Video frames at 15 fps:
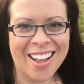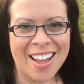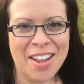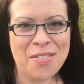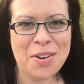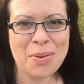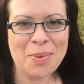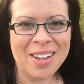Hi
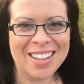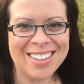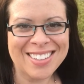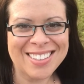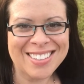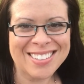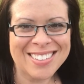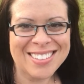
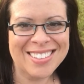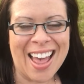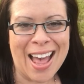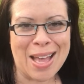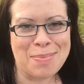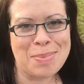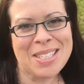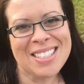everyone!
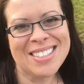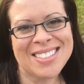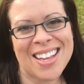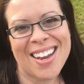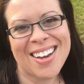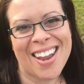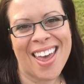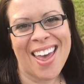Happy
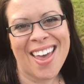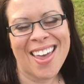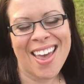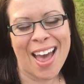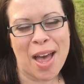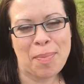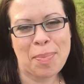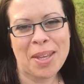Sunday,
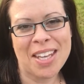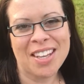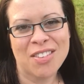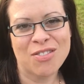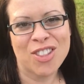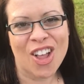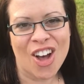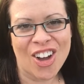
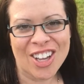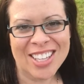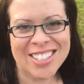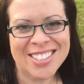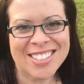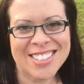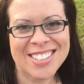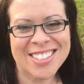happy
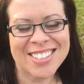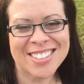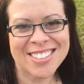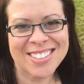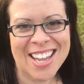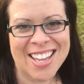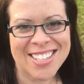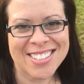Vlogust
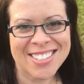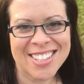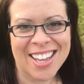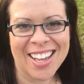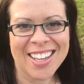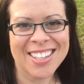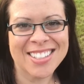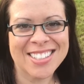day
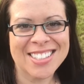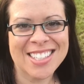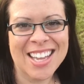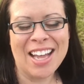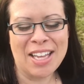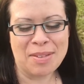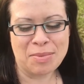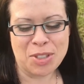six.
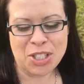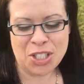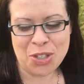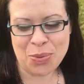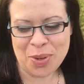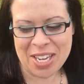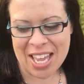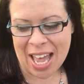Um, just
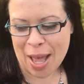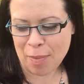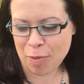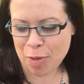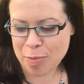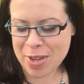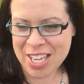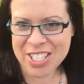a recap
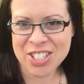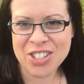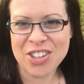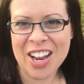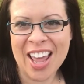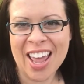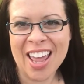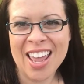from
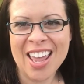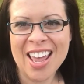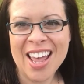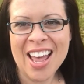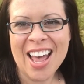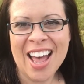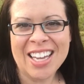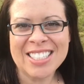yesterday.
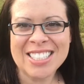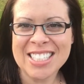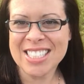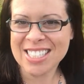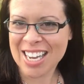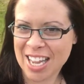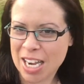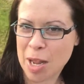I
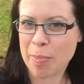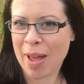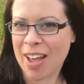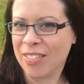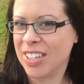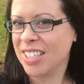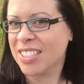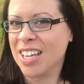didn't end up
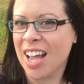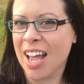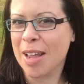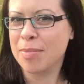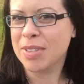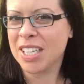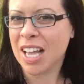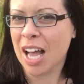having
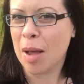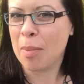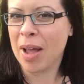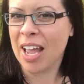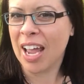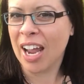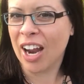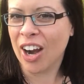time to cut
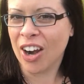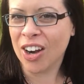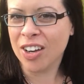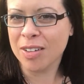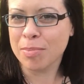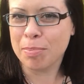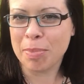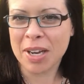my
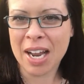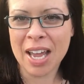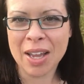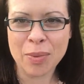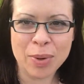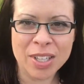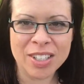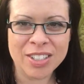hair, but
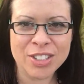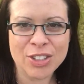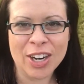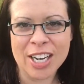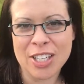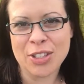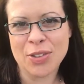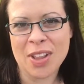I will
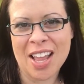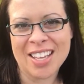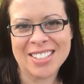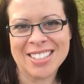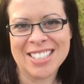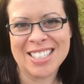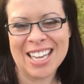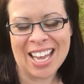try to do
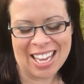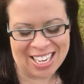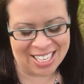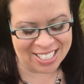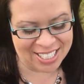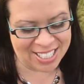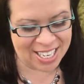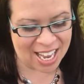that
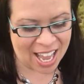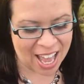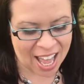tonight.